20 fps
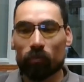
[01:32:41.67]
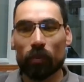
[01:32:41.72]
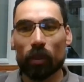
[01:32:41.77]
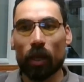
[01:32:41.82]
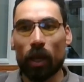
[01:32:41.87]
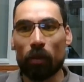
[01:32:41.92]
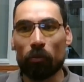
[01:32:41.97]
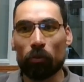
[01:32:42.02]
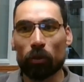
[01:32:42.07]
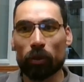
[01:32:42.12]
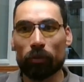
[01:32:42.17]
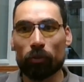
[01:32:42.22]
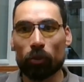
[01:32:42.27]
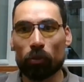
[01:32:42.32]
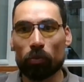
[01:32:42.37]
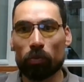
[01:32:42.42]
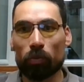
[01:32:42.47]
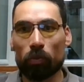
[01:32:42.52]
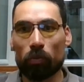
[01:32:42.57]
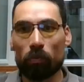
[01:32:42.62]
I would have
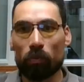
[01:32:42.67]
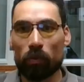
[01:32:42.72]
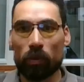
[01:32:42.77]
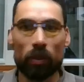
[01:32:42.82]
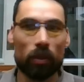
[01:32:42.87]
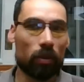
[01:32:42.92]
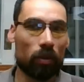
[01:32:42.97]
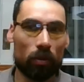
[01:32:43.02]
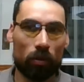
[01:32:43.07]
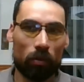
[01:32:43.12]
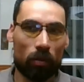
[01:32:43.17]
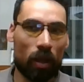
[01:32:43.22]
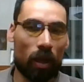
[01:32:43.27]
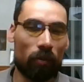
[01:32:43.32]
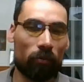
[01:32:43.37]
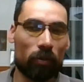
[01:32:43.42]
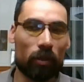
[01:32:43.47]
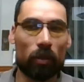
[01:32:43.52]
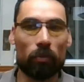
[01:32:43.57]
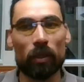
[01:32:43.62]
not
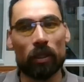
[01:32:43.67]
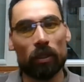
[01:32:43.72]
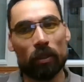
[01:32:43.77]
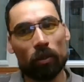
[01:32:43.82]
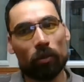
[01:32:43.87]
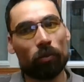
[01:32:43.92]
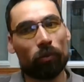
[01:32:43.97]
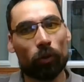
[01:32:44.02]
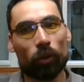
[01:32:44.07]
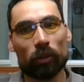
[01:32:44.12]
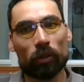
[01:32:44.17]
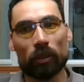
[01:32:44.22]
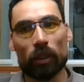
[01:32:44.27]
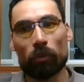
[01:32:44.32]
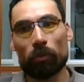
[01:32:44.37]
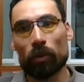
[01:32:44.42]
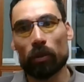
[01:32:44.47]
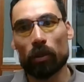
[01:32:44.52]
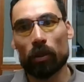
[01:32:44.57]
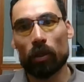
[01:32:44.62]
have the ability to, for
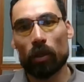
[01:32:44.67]
example,